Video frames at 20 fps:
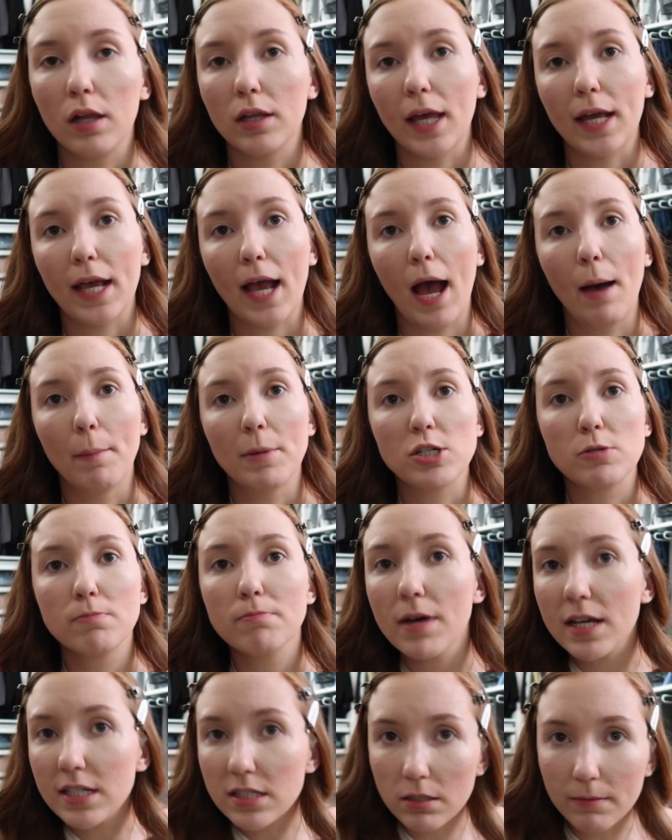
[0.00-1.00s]
like how much
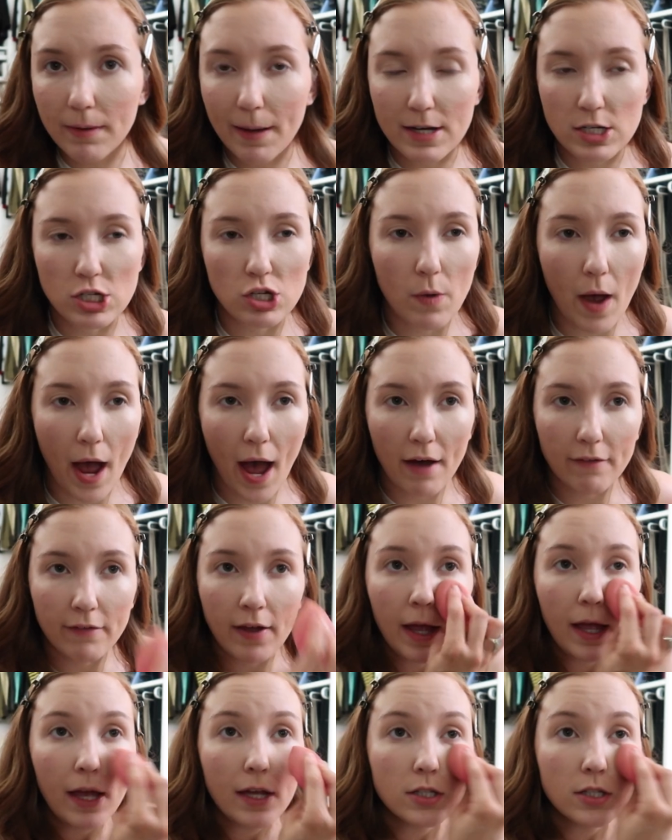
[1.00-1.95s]
muscle mass you have.